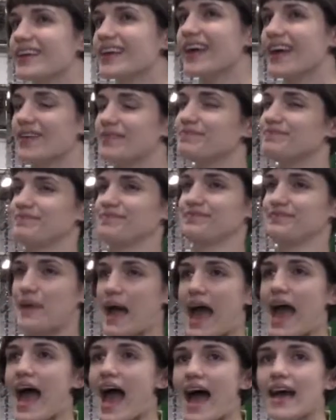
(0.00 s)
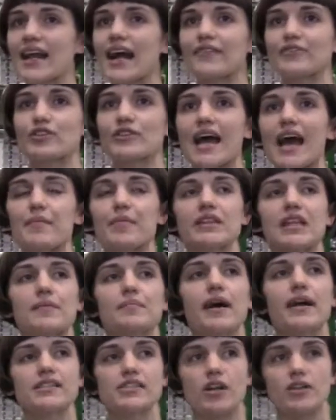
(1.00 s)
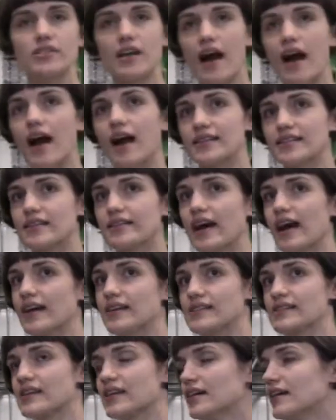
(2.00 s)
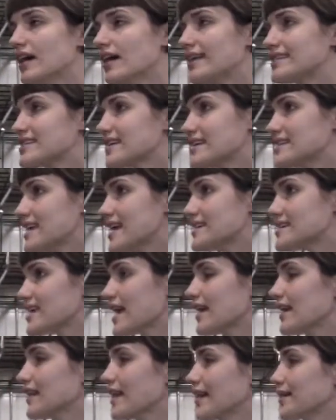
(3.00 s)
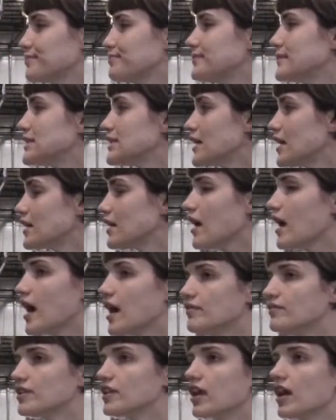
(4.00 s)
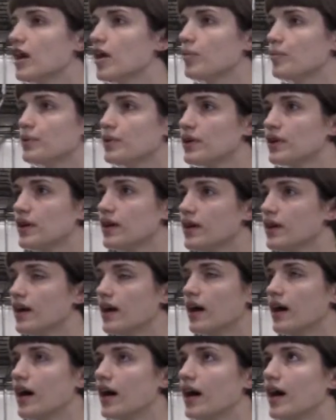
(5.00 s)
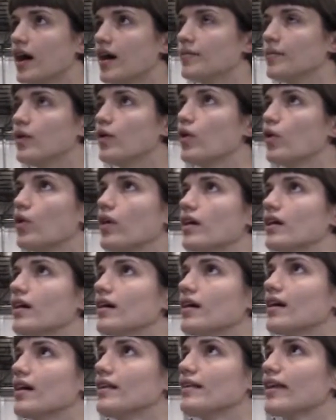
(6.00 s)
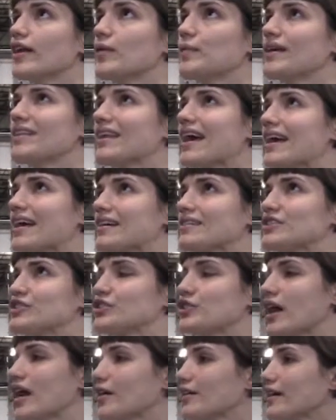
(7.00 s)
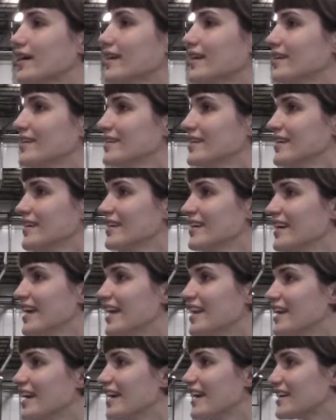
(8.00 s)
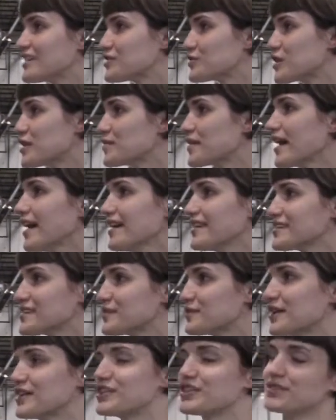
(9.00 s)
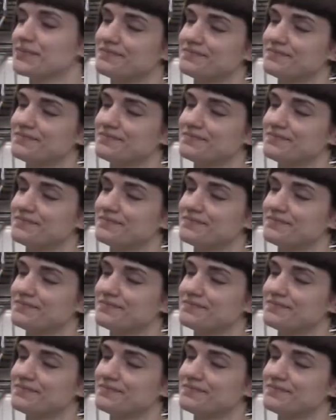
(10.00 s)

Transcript: to get bad after that, but they might start to oxidize. That's going to taste kind of like vanilla envelope or a little bit like sherry in an extreme case, which,